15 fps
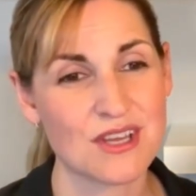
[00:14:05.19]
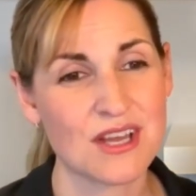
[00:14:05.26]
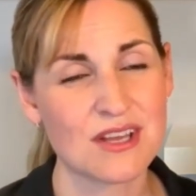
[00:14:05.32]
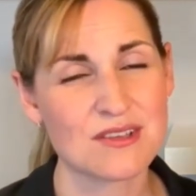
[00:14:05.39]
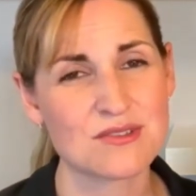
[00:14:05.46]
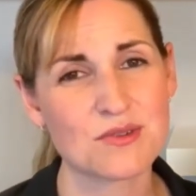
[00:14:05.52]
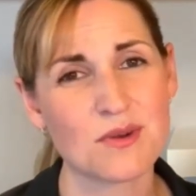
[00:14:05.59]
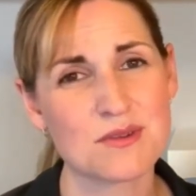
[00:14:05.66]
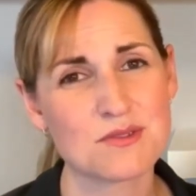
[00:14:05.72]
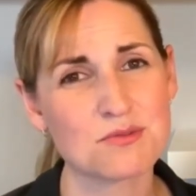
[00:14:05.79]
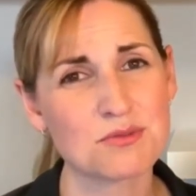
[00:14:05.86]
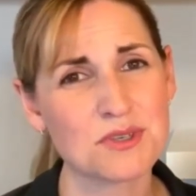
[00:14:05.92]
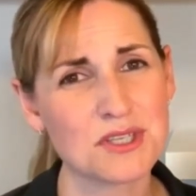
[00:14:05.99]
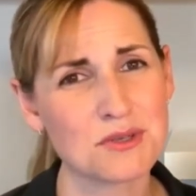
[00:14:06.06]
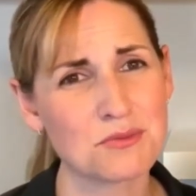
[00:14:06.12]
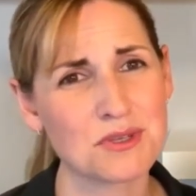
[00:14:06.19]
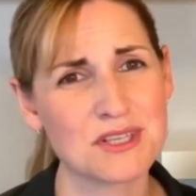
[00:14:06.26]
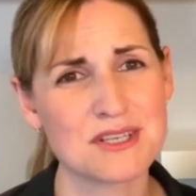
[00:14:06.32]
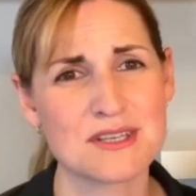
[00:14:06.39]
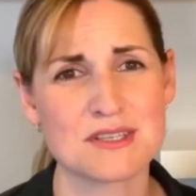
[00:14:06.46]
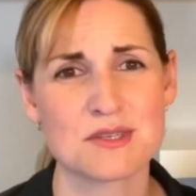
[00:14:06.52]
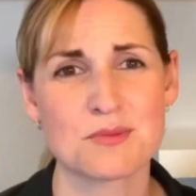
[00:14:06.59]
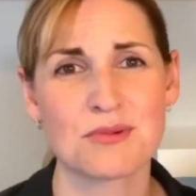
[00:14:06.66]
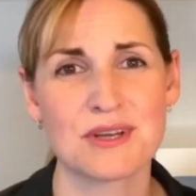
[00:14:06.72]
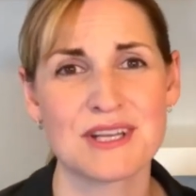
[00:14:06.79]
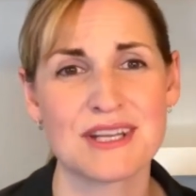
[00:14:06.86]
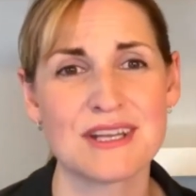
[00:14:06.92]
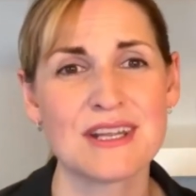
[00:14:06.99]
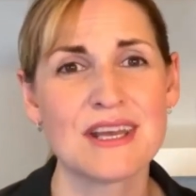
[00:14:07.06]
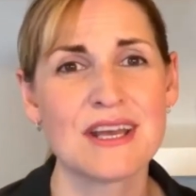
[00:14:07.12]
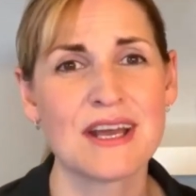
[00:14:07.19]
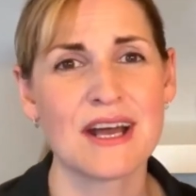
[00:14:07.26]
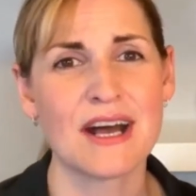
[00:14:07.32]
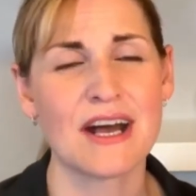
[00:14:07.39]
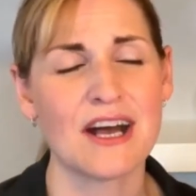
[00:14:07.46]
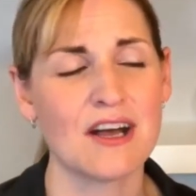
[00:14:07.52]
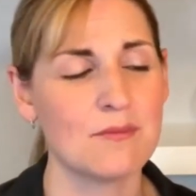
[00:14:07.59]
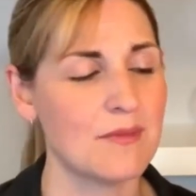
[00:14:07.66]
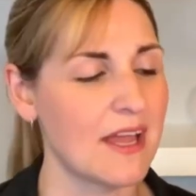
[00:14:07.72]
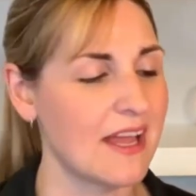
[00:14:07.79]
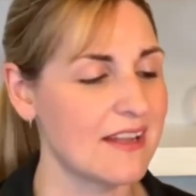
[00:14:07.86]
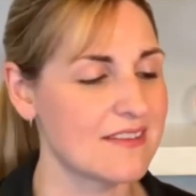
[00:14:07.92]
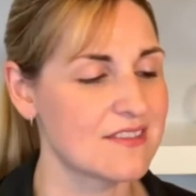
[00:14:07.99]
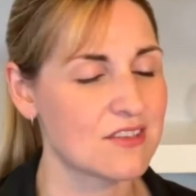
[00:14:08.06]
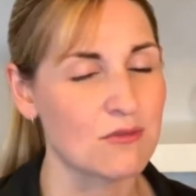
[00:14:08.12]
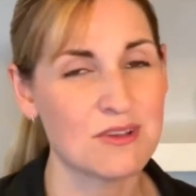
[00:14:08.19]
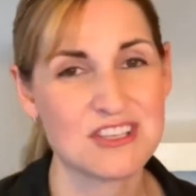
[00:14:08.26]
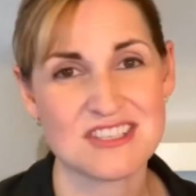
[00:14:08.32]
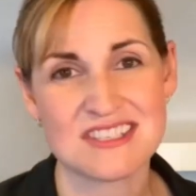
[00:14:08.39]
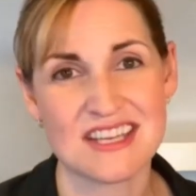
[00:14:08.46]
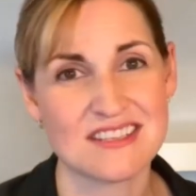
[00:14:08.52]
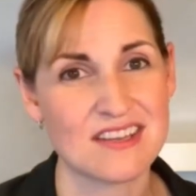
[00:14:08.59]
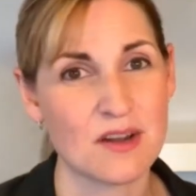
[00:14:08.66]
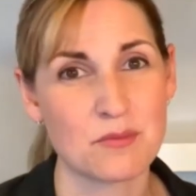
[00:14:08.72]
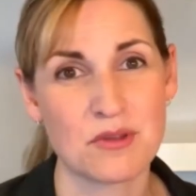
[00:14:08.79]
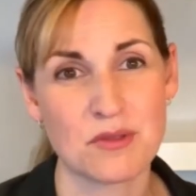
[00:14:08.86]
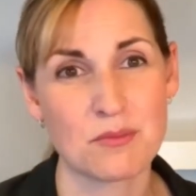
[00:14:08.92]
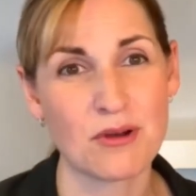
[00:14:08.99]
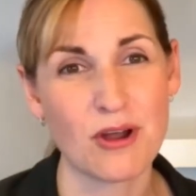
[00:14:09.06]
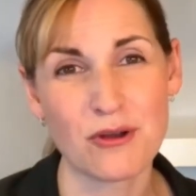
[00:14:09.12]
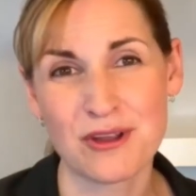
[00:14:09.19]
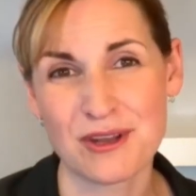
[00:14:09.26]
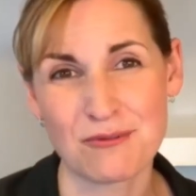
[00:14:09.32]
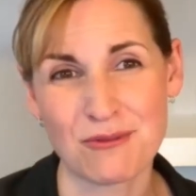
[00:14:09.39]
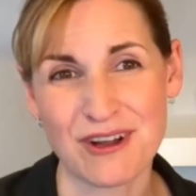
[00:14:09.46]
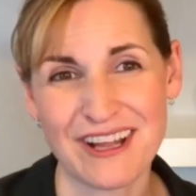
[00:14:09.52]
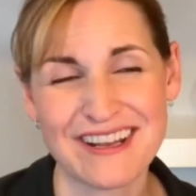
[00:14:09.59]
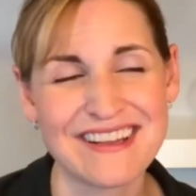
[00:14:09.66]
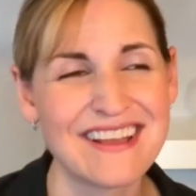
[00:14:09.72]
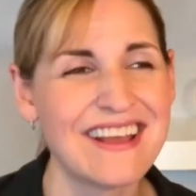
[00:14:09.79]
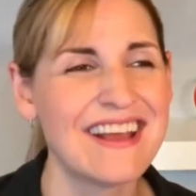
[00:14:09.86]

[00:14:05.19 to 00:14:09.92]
So I was really, really disappointed. And so we just ended up with a broken one.